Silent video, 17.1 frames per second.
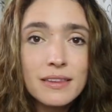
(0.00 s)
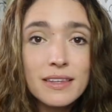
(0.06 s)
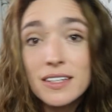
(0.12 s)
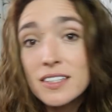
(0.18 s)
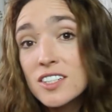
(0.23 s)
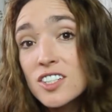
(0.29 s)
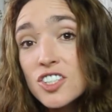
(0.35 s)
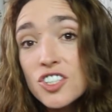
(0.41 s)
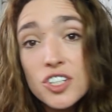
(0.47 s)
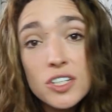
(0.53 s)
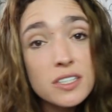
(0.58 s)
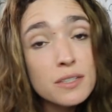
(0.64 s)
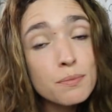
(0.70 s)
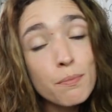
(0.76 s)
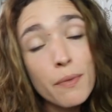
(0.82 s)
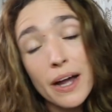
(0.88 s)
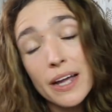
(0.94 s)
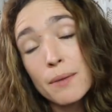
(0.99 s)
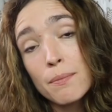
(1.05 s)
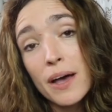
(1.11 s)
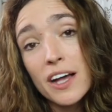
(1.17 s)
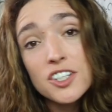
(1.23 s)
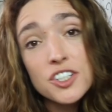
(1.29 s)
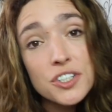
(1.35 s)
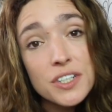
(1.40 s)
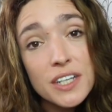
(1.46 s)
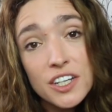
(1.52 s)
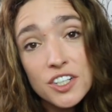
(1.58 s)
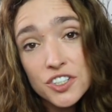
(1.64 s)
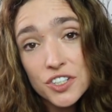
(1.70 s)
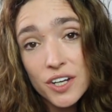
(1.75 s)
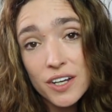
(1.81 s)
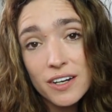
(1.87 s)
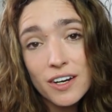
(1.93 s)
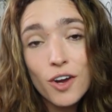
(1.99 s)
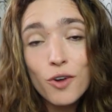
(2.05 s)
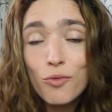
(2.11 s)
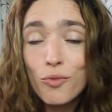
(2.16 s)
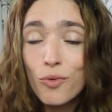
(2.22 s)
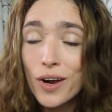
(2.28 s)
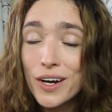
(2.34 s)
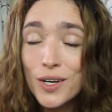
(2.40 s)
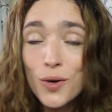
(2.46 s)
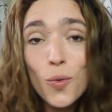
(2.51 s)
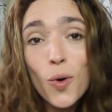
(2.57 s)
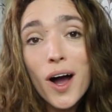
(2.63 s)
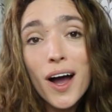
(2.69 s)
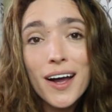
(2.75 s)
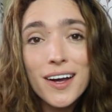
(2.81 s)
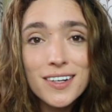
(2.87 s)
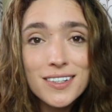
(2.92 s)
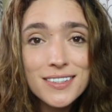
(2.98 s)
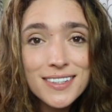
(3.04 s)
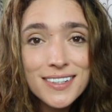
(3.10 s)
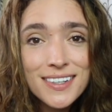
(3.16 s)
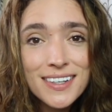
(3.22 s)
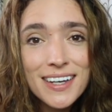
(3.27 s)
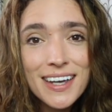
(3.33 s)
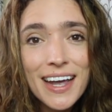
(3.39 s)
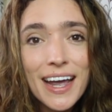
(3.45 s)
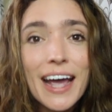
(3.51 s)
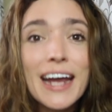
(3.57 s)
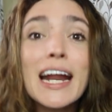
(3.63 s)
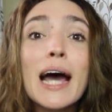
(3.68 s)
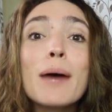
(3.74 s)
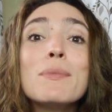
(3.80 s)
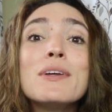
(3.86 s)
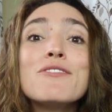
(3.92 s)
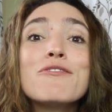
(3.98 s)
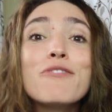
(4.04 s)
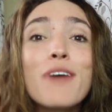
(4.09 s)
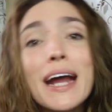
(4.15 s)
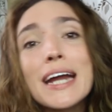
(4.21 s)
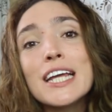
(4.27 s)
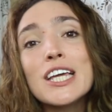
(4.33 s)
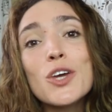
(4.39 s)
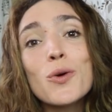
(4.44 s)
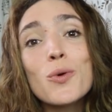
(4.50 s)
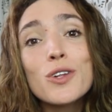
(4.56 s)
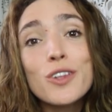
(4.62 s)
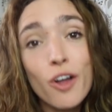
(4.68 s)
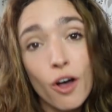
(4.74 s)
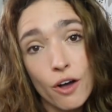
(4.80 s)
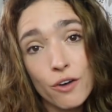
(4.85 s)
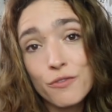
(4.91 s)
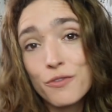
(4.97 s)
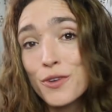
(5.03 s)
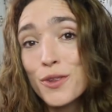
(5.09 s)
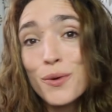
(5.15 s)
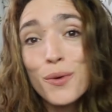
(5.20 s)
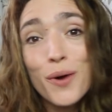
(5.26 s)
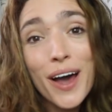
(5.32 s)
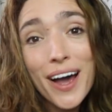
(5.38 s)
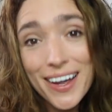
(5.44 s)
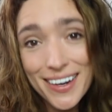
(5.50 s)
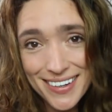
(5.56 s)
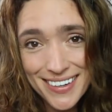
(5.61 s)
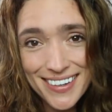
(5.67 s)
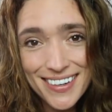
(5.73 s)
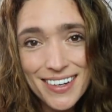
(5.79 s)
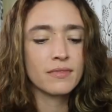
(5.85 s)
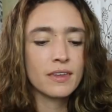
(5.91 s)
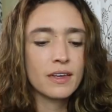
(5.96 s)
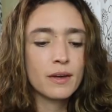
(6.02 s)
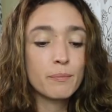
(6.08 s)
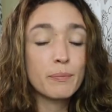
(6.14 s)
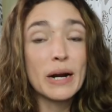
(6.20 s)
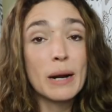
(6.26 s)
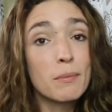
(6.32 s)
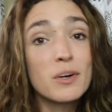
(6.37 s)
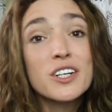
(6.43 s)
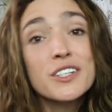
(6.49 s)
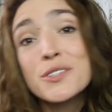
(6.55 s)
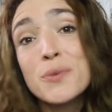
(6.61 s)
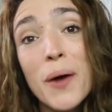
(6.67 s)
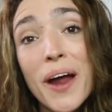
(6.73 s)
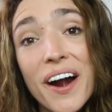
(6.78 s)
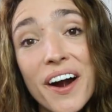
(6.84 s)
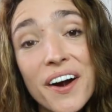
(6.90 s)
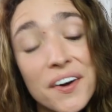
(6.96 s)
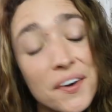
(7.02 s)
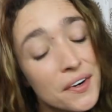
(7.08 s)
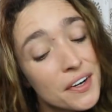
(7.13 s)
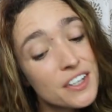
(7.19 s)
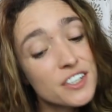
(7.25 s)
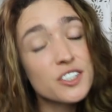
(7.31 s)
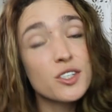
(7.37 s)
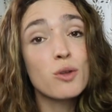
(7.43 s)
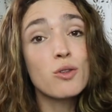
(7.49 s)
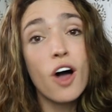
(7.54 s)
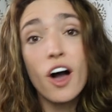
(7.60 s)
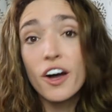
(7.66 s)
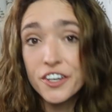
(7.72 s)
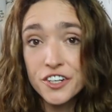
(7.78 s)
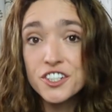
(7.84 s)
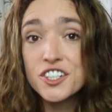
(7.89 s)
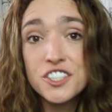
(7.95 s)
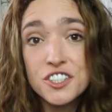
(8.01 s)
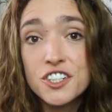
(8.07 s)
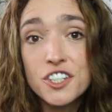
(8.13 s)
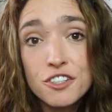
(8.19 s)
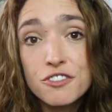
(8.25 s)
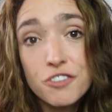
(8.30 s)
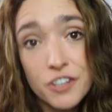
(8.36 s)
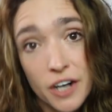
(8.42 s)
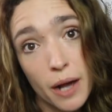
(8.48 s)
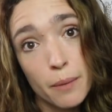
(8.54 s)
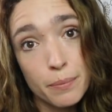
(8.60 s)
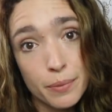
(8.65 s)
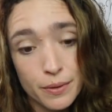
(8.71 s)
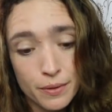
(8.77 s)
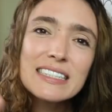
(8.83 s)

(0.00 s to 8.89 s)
This is just my imagination running wild, and I'm inviting you along for the ride. But I'm gonna swear, so lock your children up.